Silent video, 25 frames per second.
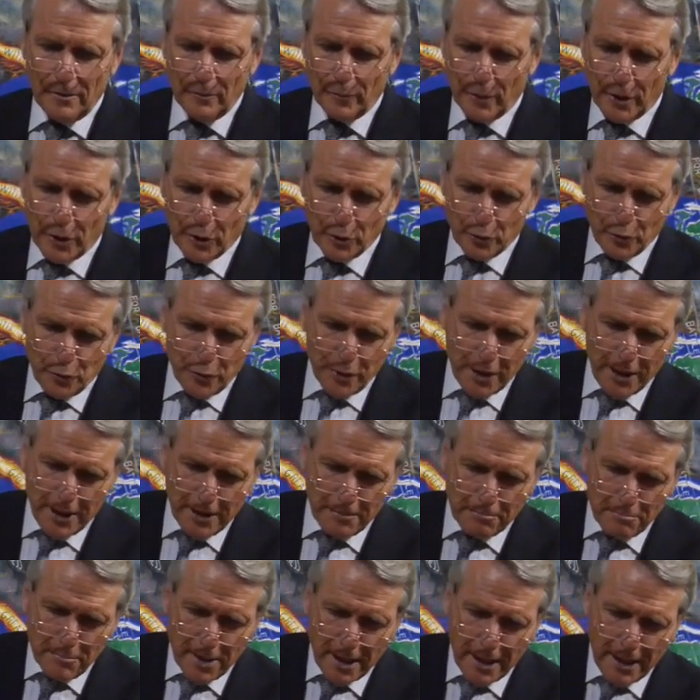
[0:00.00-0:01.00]
We could
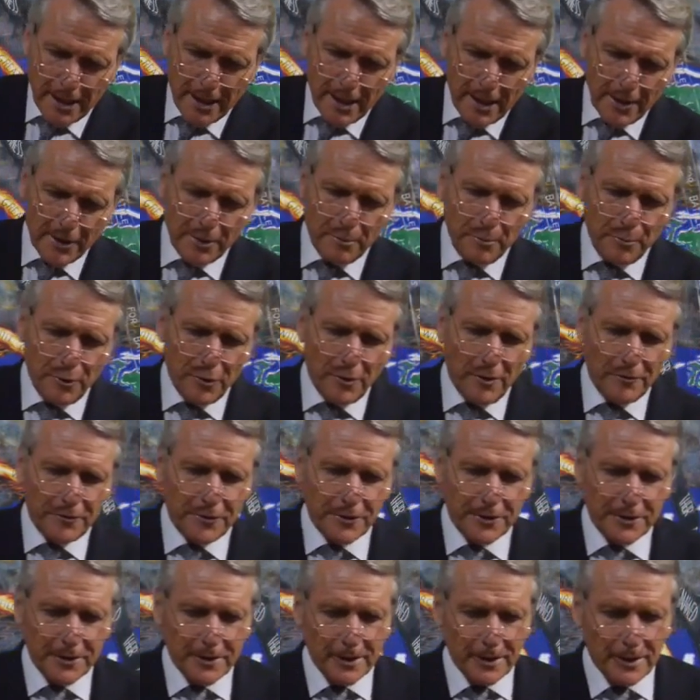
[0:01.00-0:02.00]
read many other
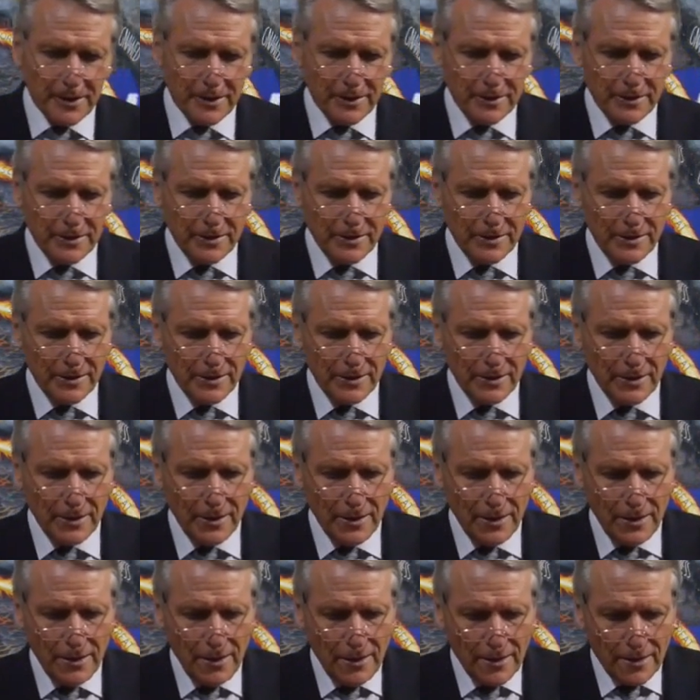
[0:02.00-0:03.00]
prophecies
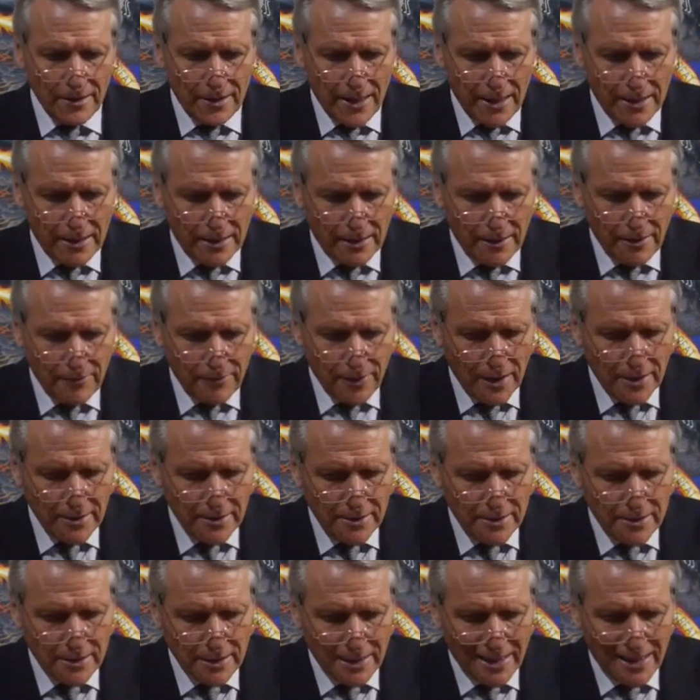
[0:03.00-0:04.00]
that give
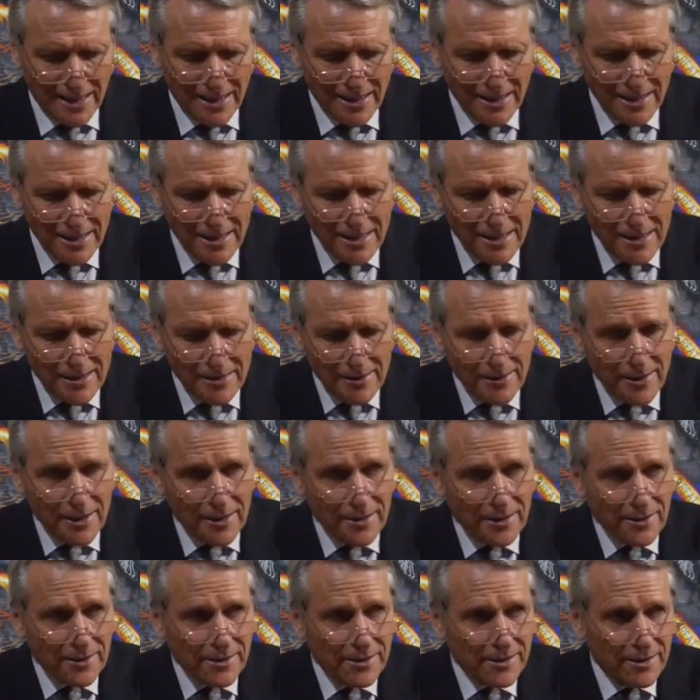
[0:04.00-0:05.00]
us the clear
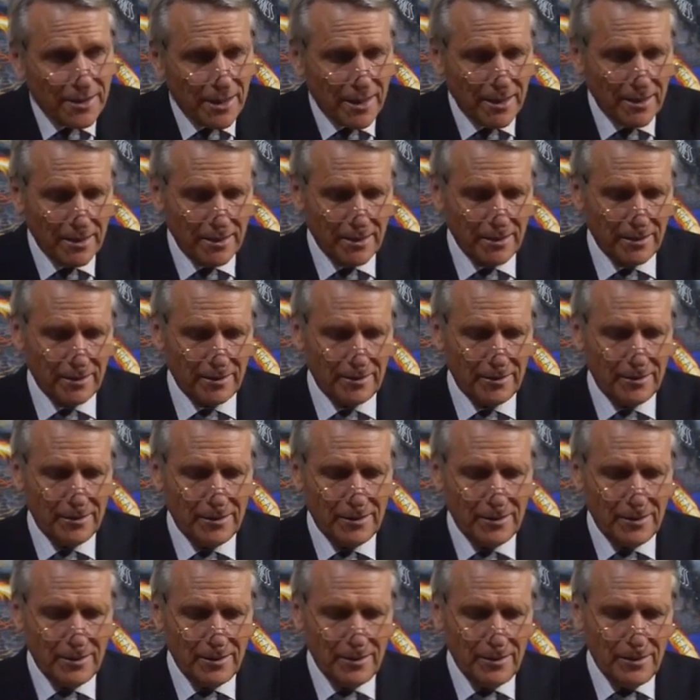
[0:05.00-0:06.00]
understanding
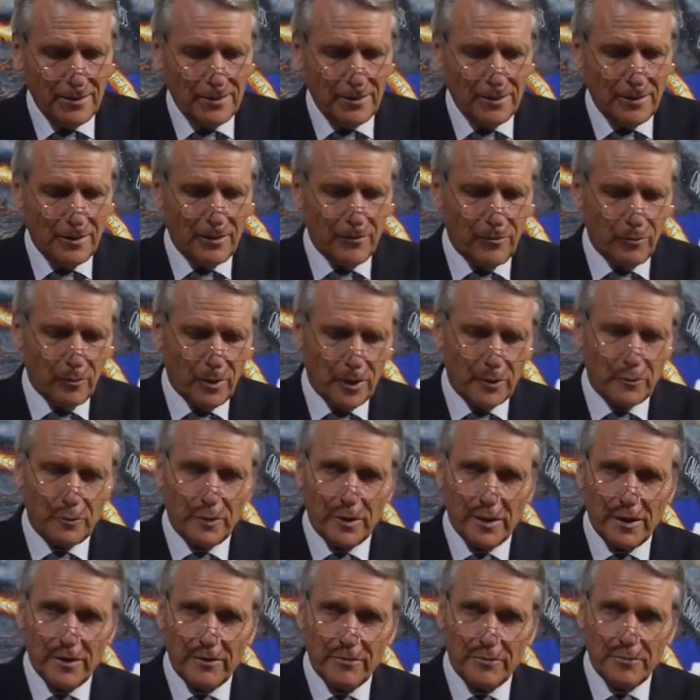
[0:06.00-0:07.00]
of what
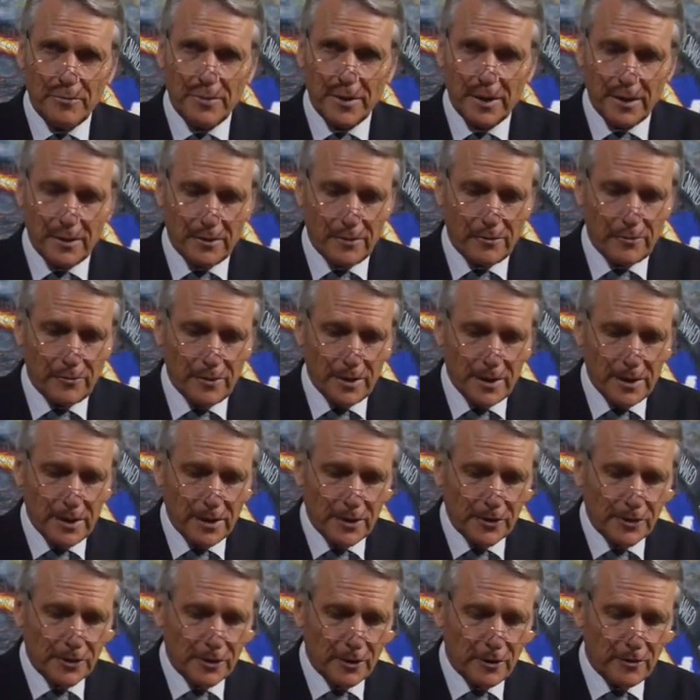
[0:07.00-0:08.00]
we have been
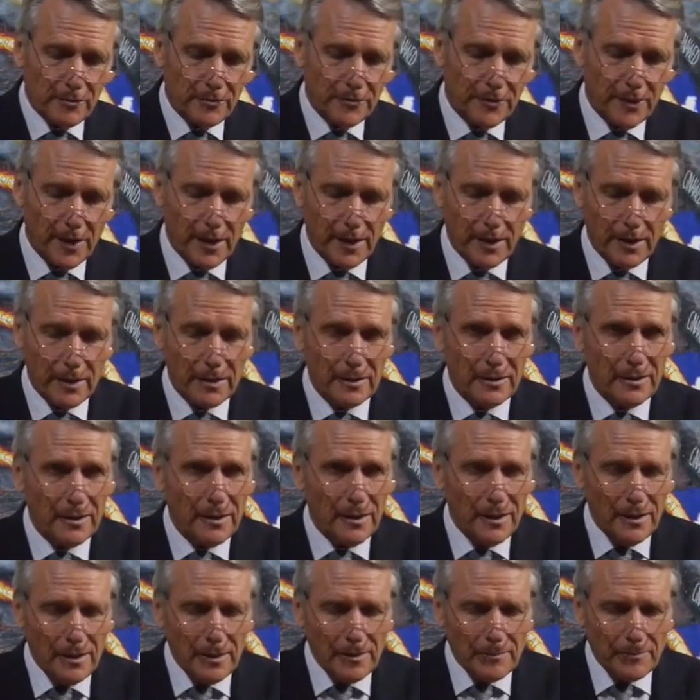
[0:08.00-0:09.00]
reading so far.
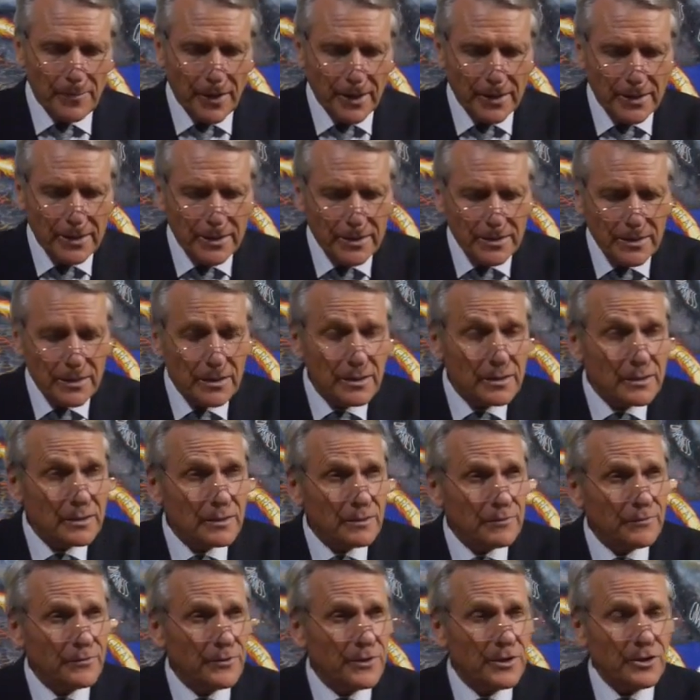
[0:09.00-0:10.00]
But this is
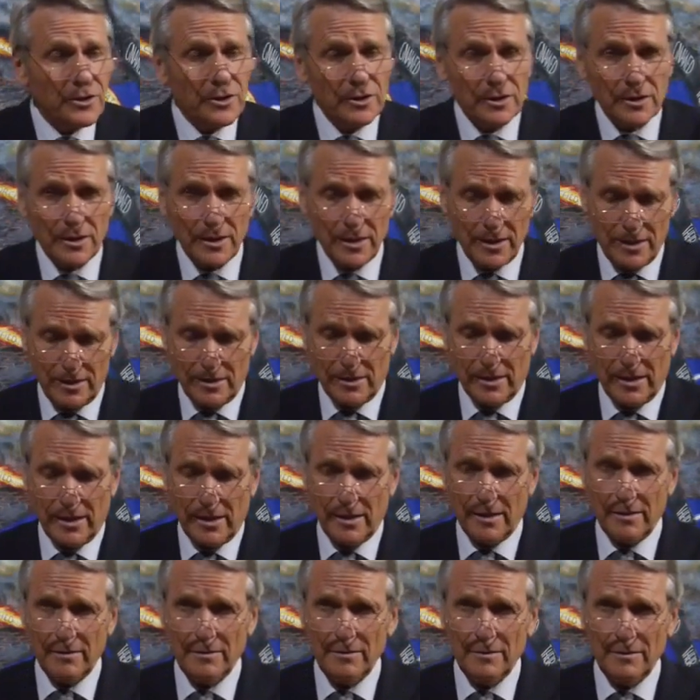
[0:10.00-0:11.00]
sufficient here
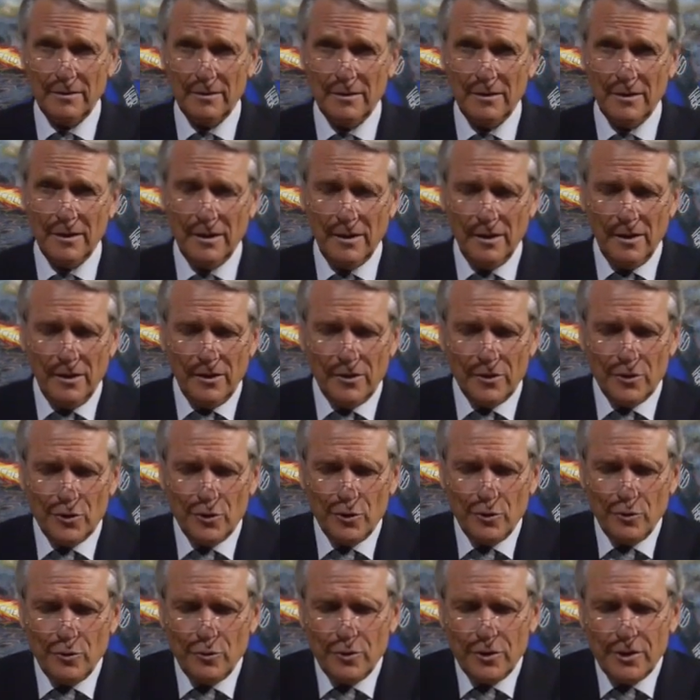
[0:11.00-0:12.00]
now
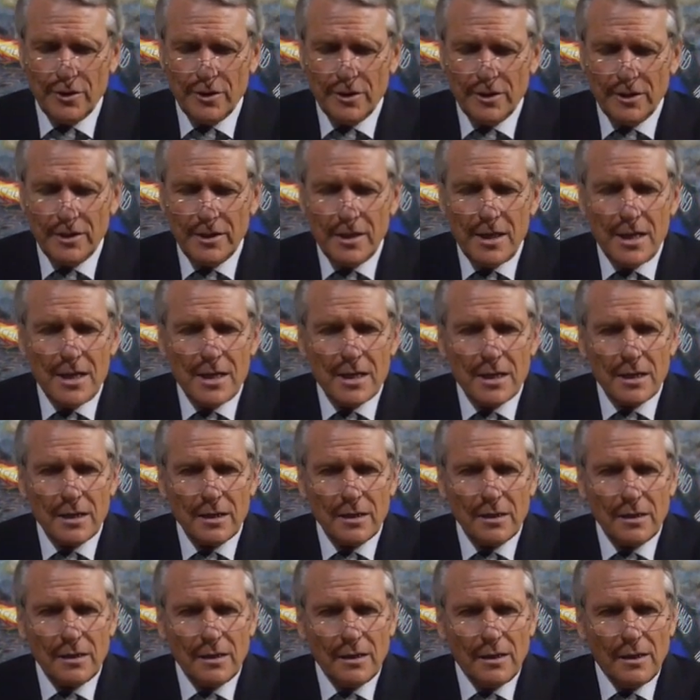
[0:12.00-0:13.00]
to
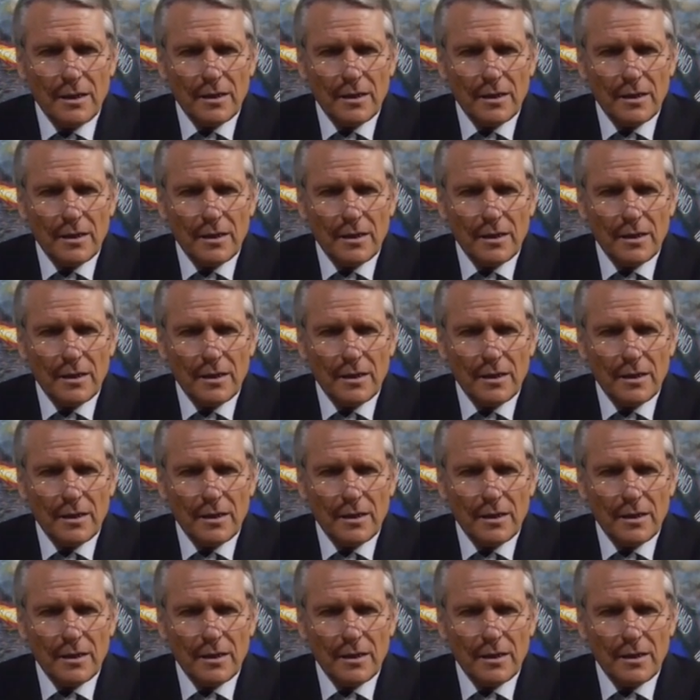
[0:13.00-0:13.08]
see